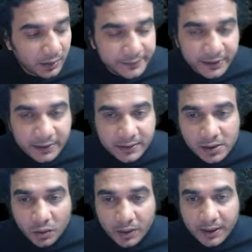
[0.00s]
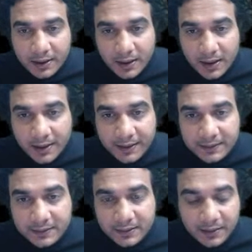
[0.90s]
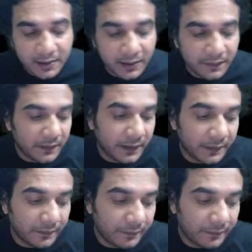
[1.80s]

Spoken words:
Just look at highest derivative.